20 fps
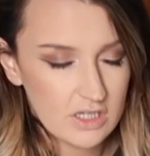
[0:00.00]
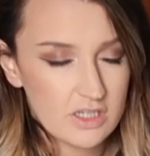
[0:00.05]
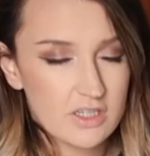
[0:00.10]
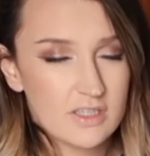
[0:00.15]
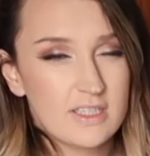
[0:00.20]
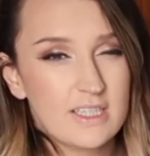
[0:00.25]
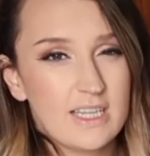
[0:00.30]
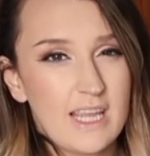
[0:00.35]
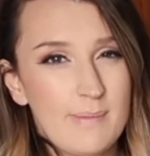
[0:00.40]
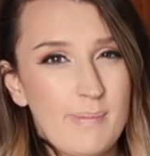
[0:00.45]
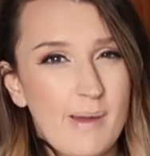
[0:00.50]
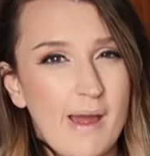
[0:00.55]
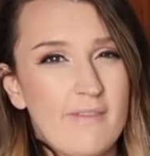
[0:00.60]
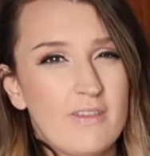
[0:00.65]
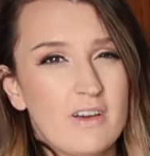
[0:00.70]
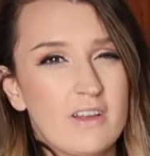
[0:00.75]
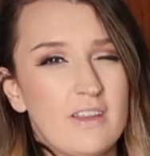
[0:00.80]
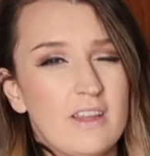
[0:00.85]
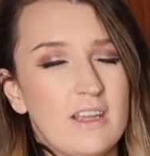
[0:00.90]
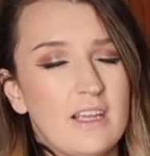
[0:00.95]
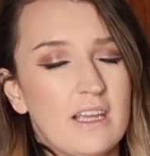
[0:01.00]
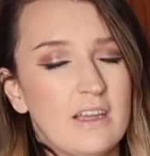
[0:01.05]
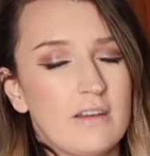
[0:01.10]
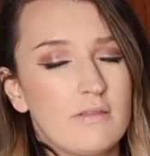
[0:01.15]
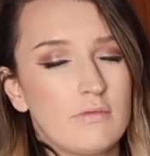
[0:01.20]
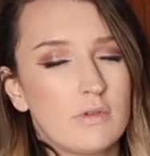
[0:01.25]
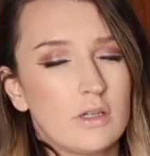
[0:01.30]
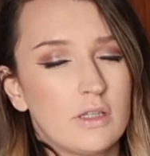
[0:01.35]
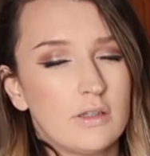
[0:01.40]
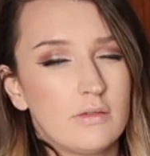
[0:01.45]
Just to keep everything
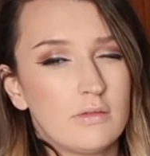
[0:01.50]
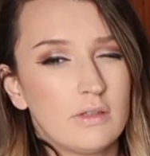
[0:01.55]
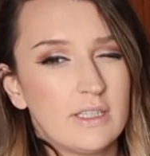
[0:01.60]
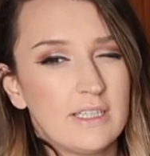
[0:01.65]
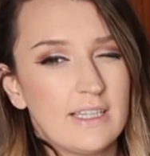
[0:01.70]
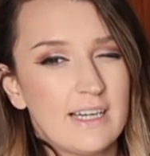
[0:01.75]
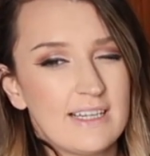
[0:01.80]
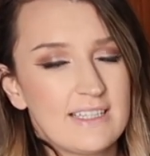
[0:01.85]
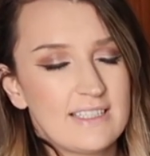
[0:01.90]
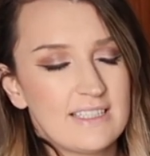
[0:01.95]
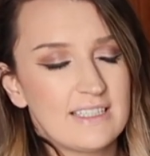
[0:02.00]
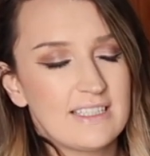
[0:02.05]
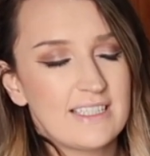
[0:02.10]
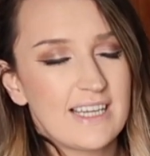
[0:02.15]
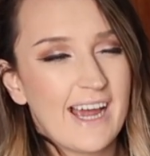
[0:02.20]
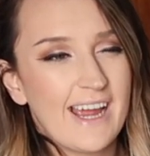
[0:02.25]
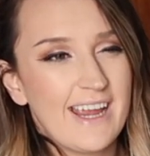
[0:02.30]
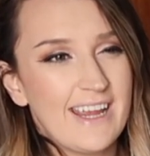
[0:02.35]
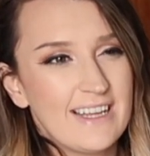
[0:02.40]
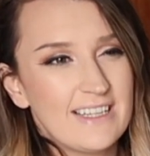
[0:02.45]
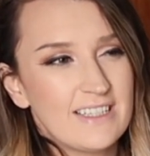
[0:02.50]
in really, really nice and tight,